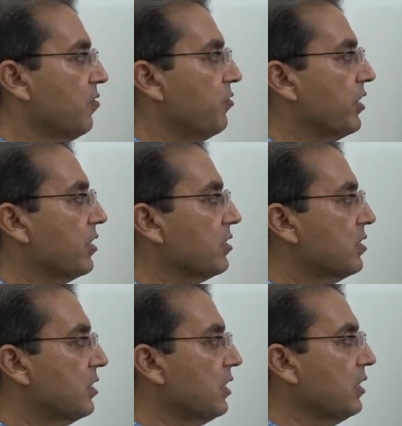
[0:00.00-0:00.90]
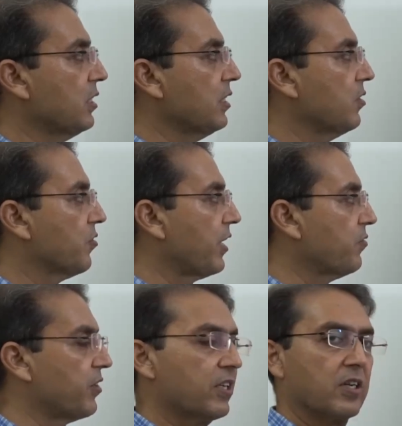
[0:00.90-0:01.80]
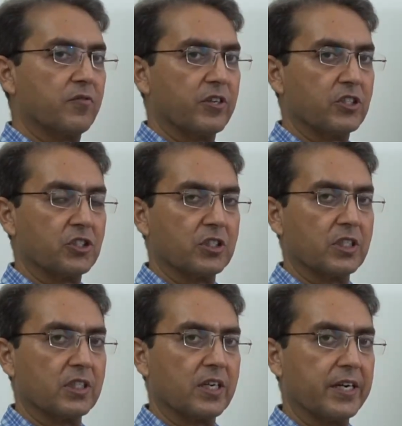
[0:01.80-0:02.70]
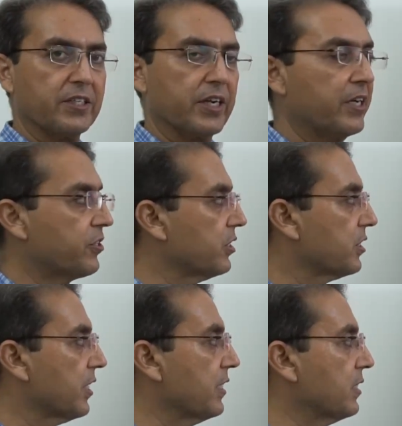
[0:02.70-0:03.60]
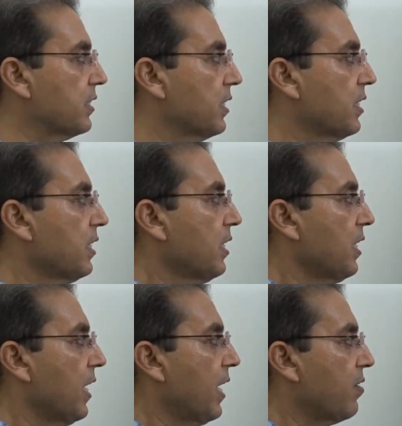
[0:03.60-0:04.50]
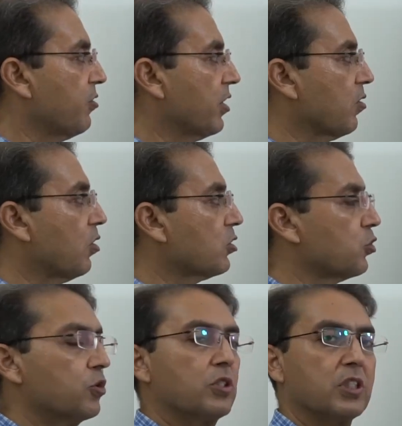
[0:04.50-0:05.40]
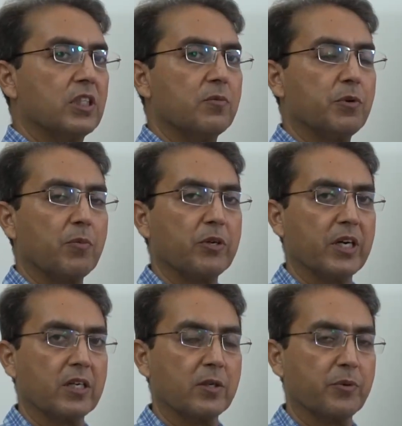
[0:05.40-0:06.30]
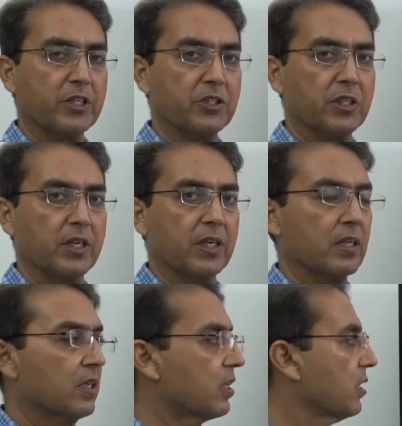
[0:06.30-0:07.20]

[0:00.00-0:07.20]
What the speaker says: We can see the right ventricular function and the right atrial size, and we can also see the pulmonary artery pressure in